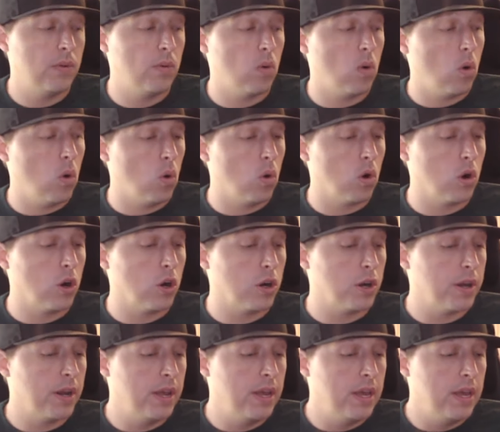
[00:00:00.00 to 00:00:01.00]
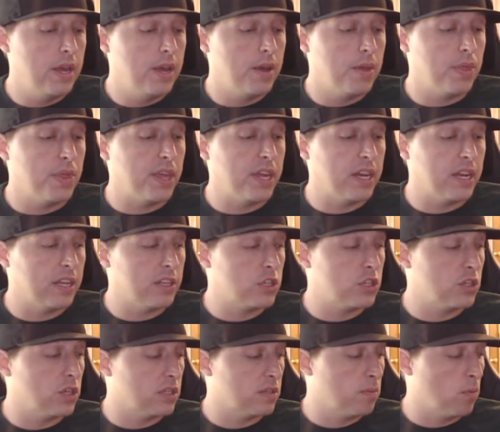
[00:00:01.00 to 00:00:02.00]
or that it's
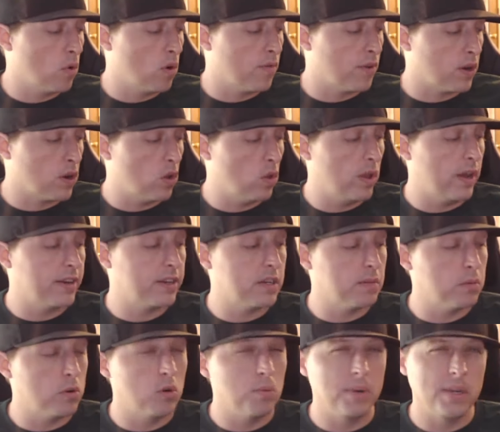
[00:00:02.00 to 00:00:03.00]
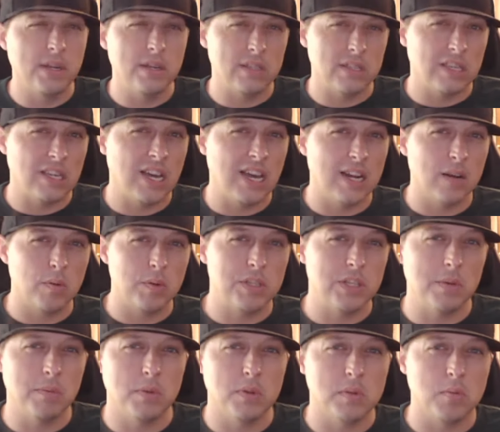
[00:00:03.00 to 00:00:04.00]
just more of a collectible because it kind of
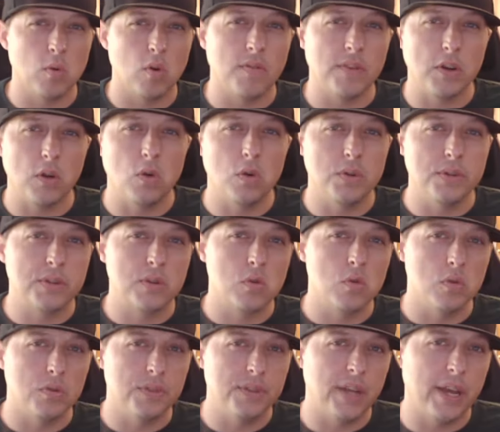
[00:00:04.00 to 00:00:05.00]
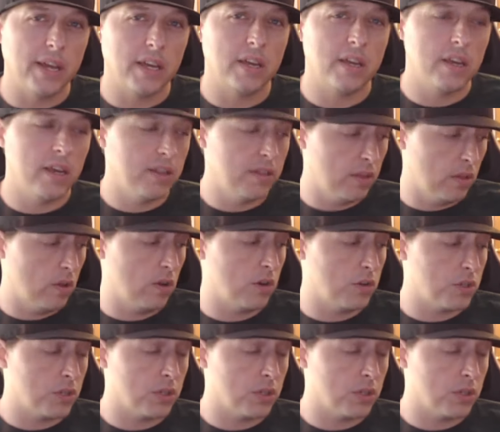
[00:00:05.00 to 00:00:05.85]
resembles more of an old school deck in the larger